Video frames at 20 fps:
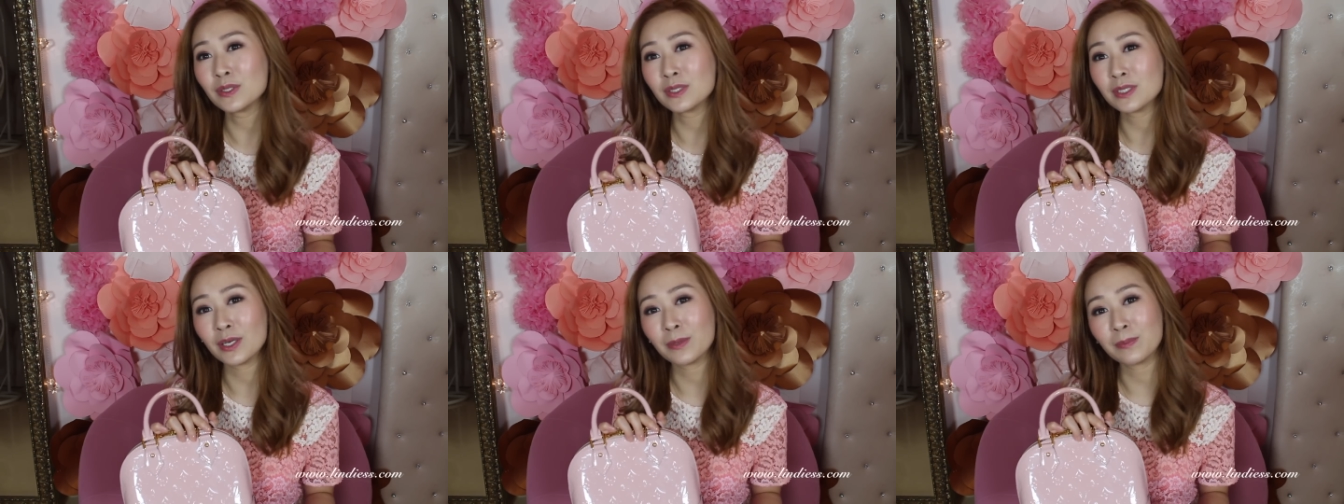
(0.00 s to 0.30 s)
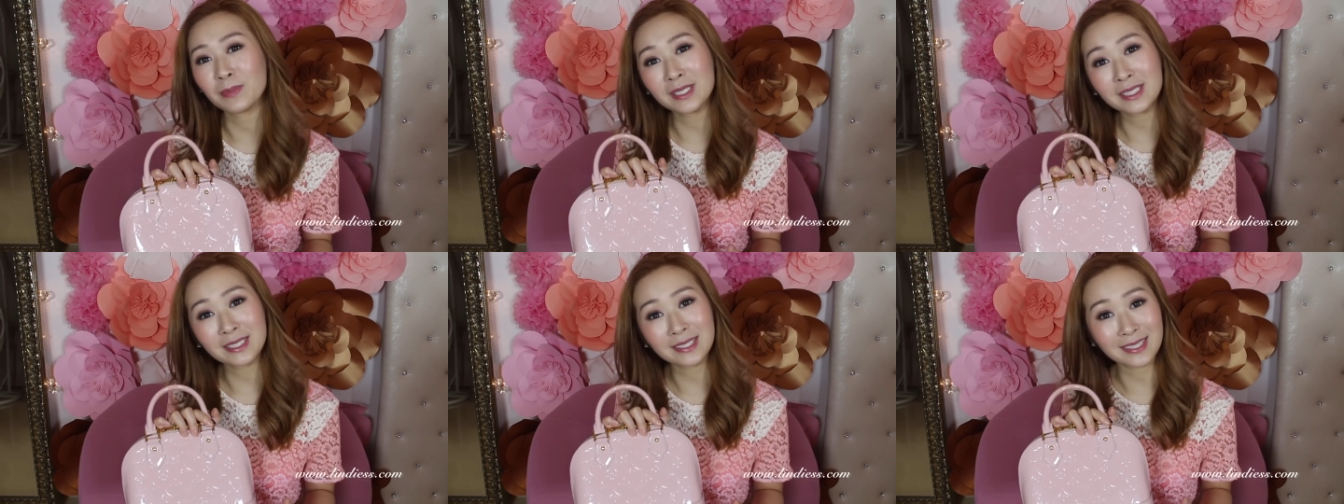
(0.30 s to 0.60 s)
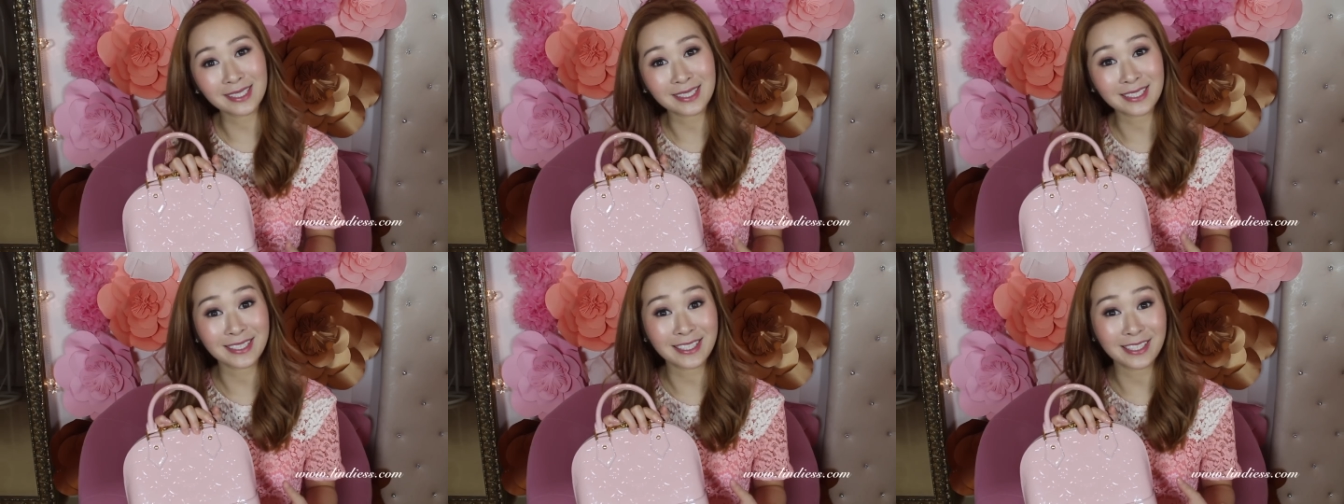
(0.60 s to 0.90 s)
So please
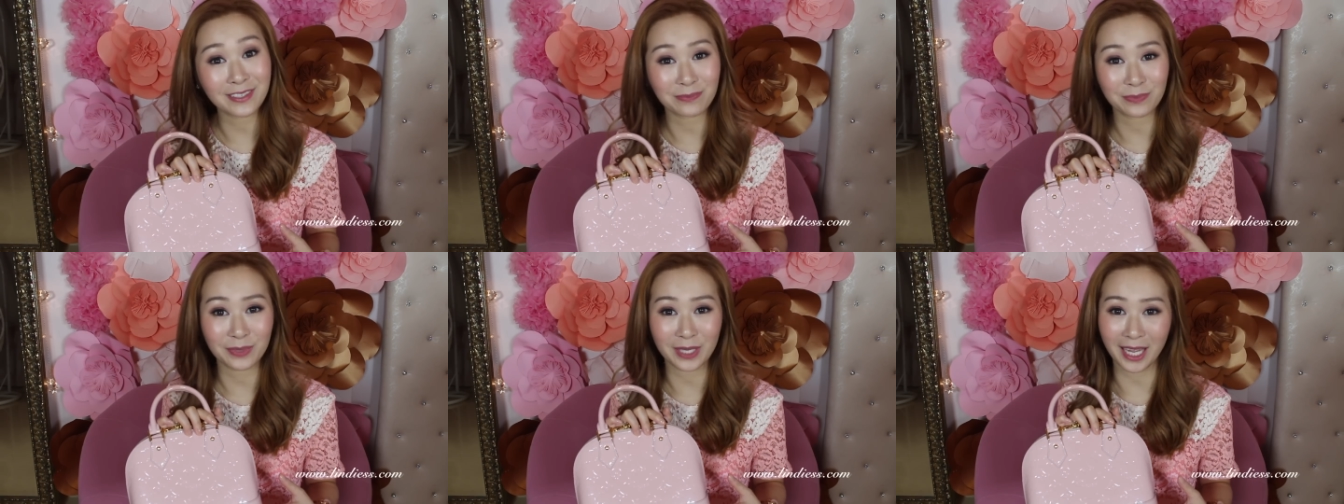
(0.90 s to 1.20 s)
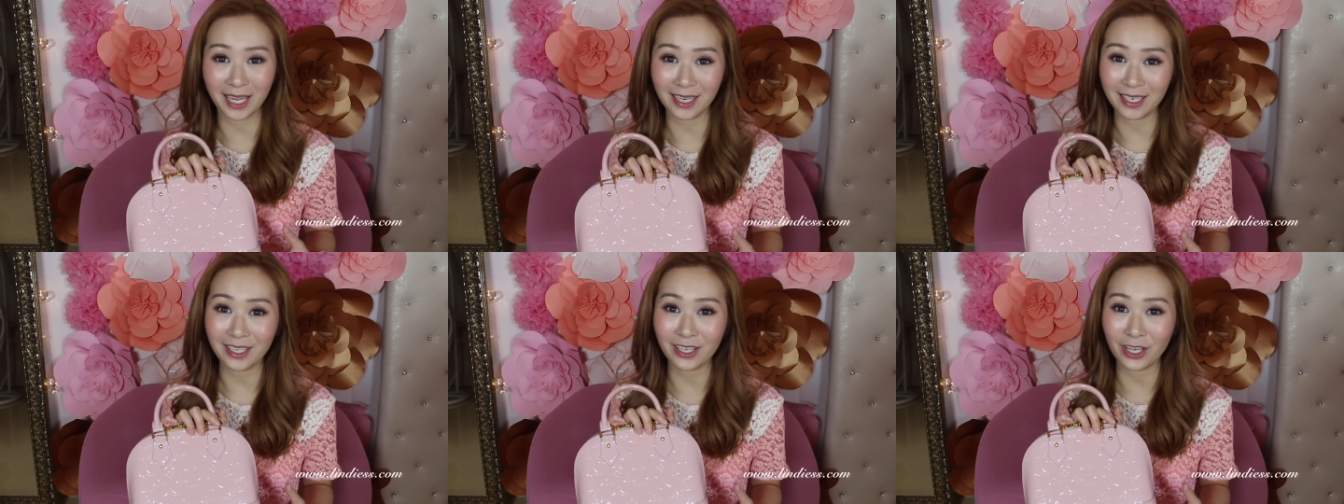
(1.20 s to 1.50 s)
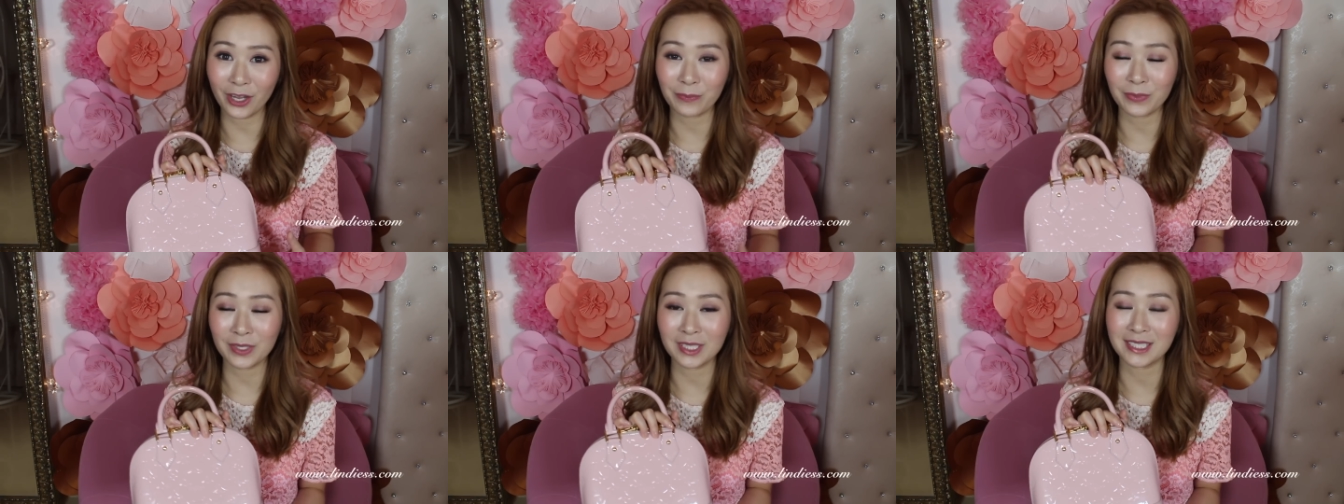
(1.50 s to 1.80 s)
just leave me any
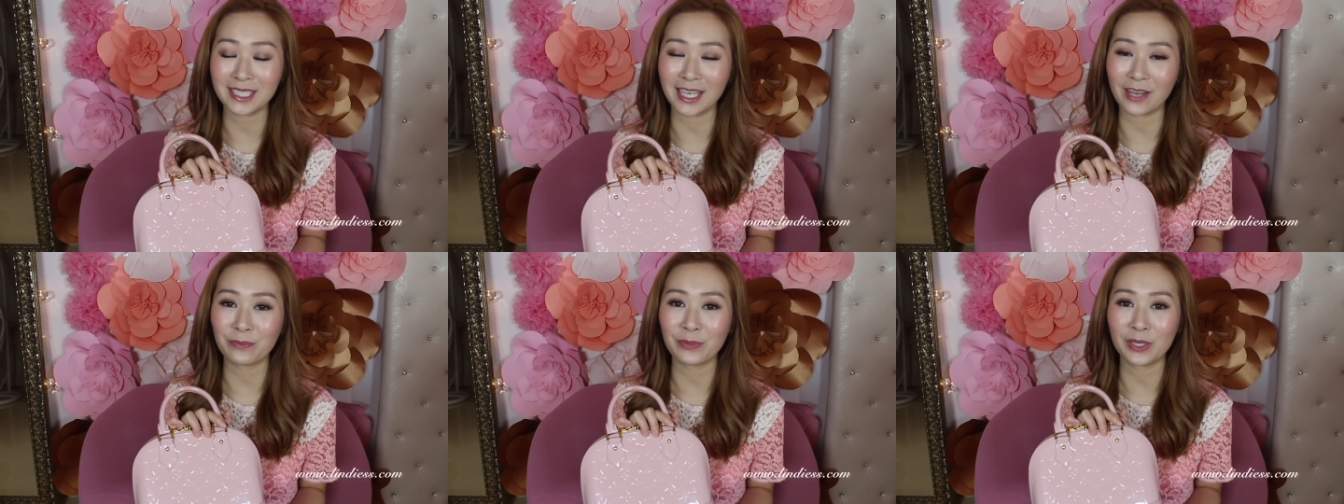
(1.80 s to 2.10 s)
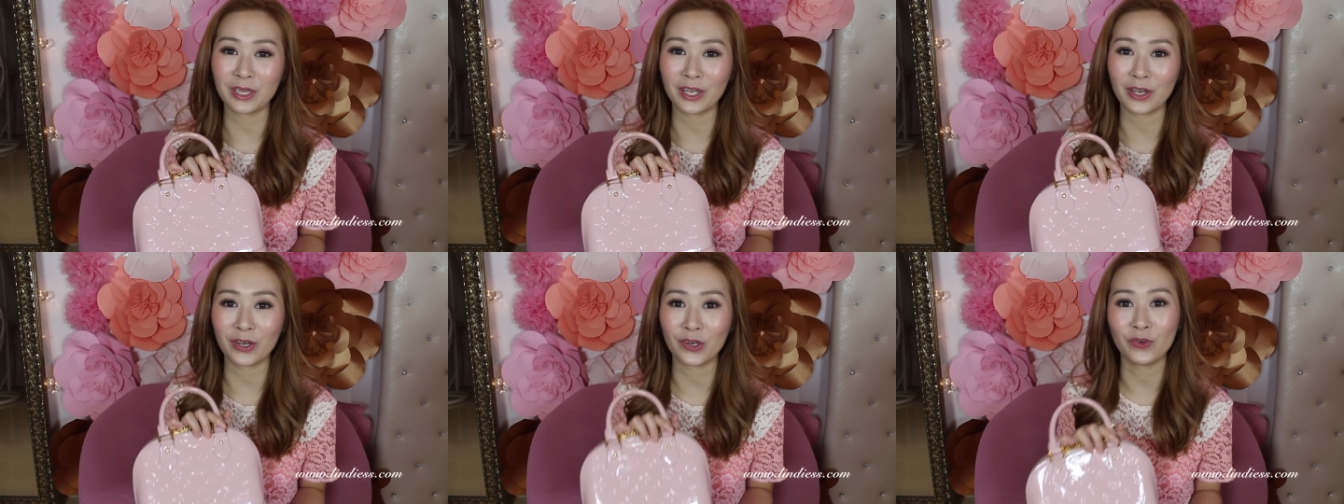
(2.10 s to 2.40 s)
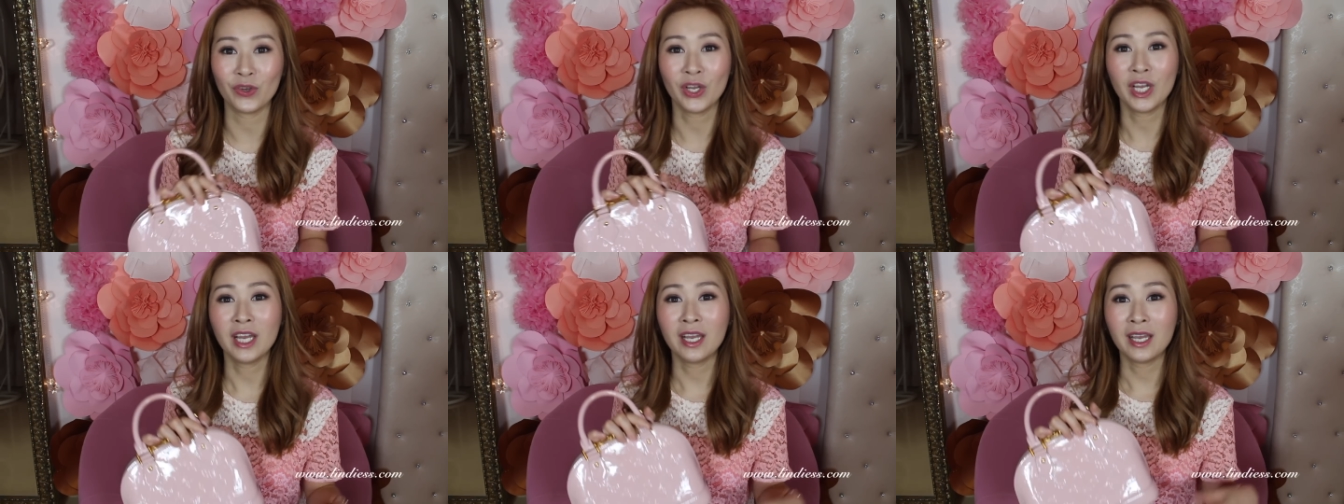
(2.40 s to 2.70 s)
comment down
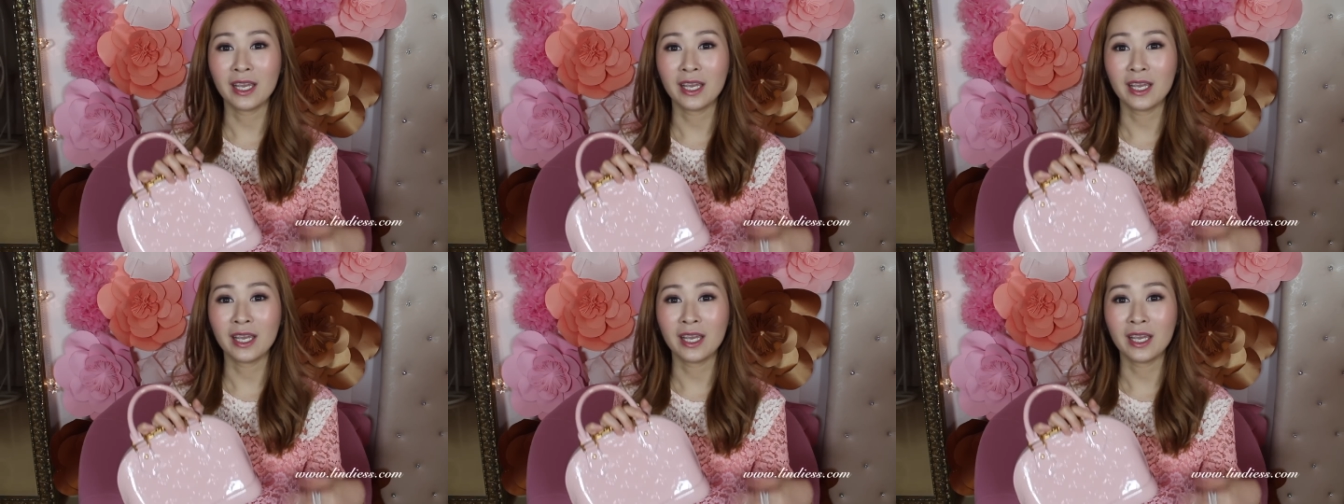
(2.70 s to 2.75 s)
below.